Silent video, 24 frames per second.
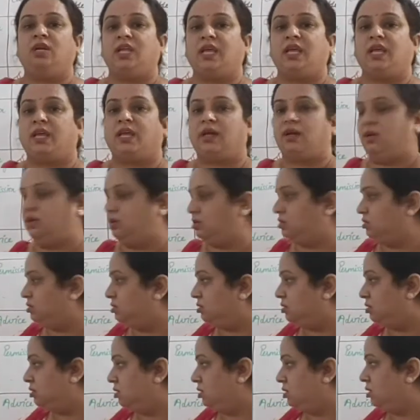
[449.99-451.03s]
take,
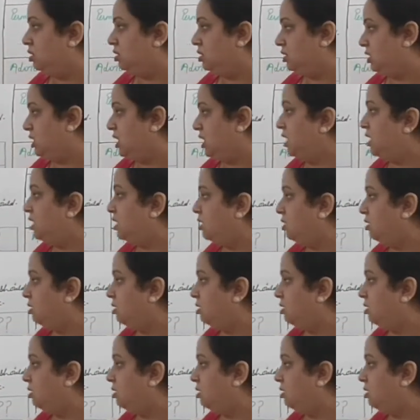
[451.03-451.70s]
seek